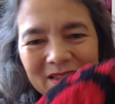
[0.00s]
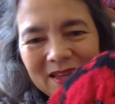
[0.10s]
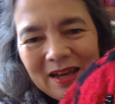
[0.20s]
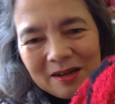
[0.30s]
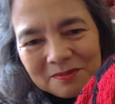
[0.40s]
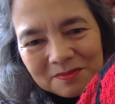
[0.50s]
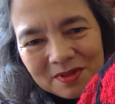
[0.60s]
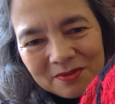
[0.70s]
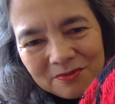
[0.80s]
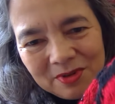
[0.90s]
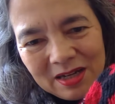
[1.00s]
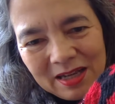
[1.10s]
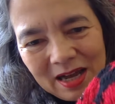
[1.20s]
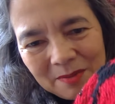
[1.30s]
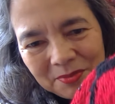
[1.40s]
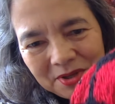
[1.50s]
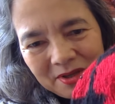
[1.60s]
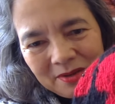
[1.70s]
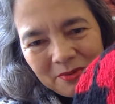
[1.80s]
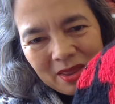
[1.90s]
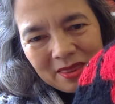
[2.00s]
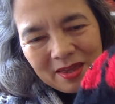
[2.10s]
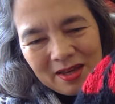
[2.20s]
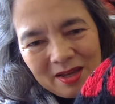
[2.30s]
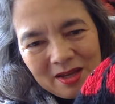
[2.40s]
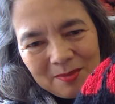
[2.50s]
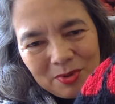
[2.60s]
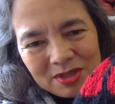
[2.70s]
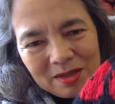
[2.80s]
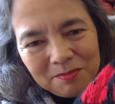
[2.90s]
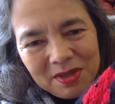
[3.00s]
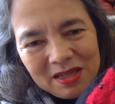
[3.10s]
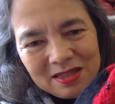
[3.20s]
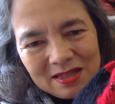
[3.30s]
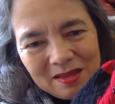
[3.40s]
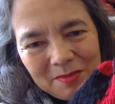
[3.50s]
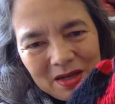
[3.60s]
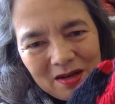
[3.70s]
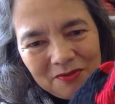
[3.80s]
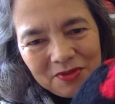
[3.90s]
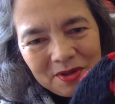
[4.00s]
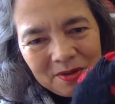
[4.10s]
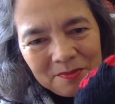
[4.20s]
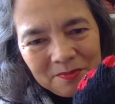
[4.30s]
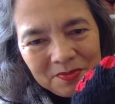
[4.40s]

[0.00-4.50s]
Yeah, really happy with putting beads in the middle of the